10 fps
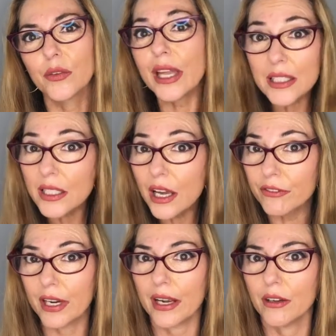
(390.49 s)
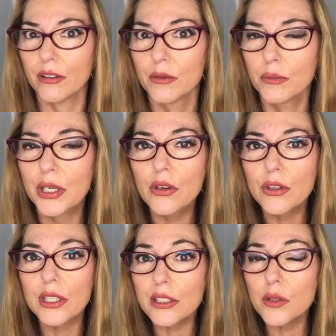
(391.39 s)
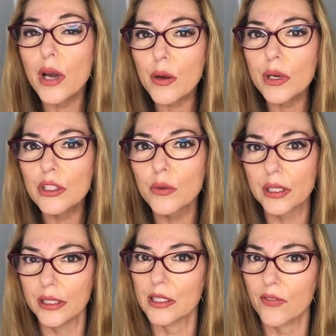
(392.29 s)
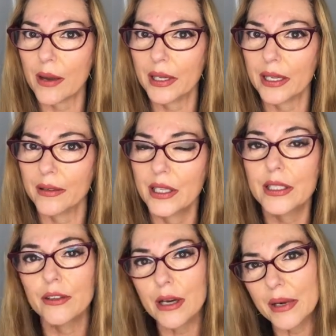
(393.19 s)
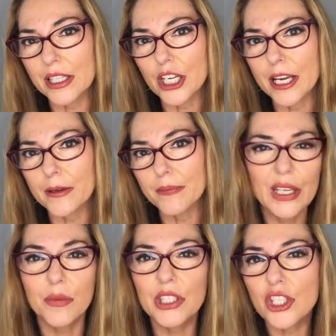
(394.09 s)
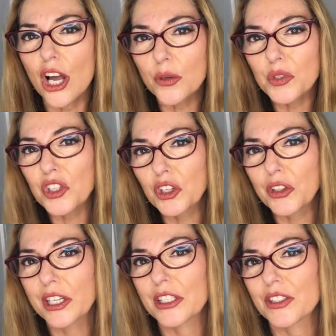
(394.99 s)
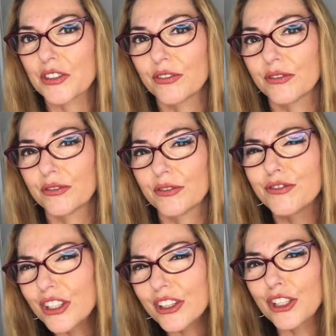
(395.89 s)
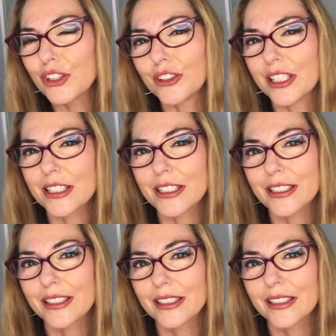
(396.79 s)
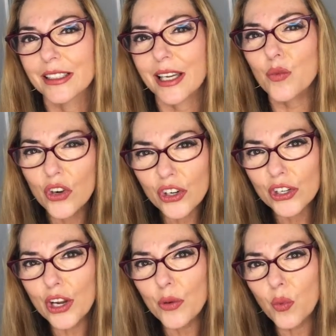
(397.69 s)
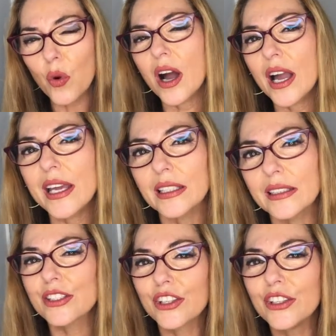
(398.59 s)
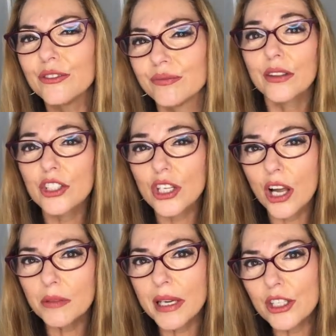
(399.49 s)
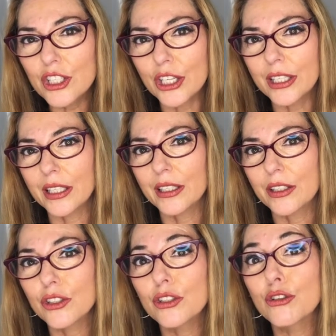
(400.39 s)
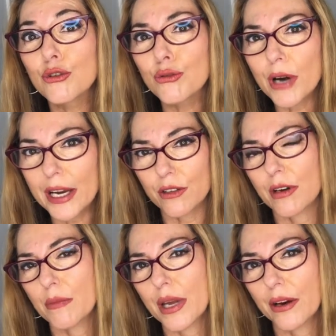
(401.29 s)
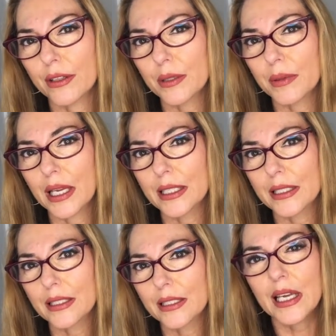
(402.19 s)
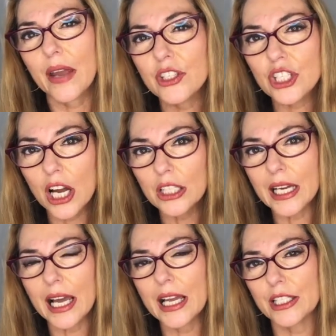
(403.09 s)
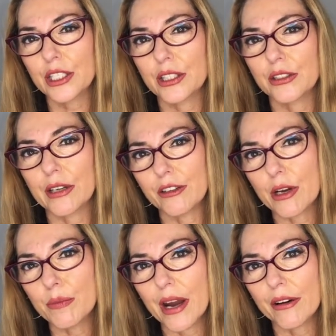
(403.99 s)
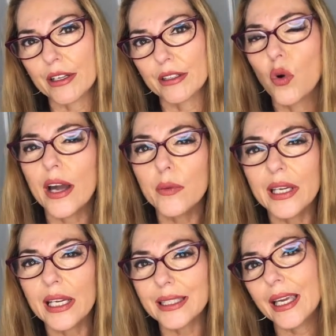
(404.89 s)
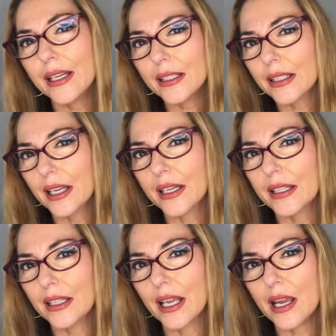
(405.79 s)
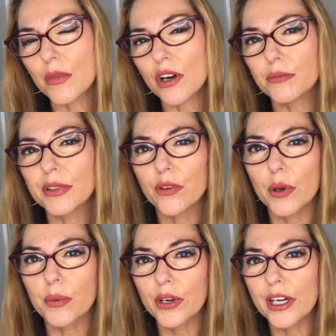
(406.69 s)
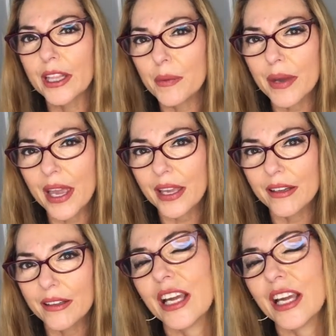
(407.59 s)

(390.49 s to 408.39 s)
"Well, that's enough now, because that's the way we do it in this family," said Grandma Jane. But the child was curious, very curious, and wanted to know why. So the child made a journey to the great-grandparents' place. And the child asked the great-grandparent, "Why do we cut the end of the leg of the lamb off before we put it in the pan?"